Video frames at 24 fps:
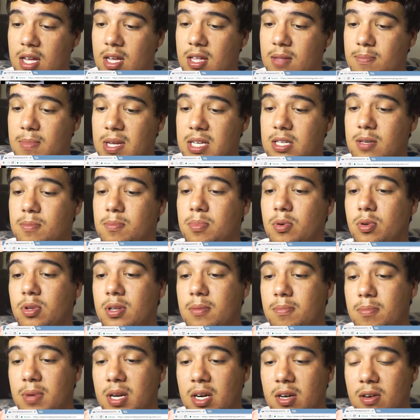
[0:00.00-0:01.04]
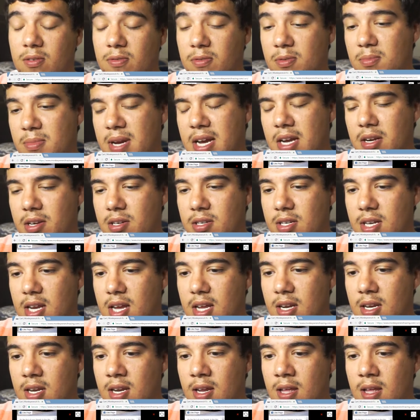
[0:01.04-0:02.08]
makes a pulley bigger from my
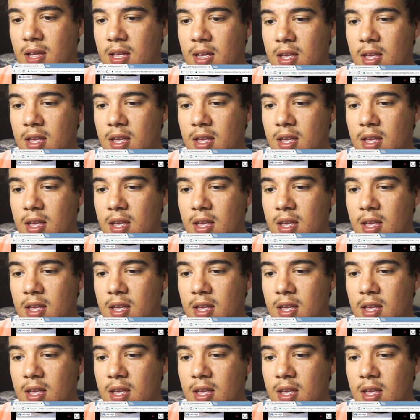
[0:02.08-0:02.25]
understanding,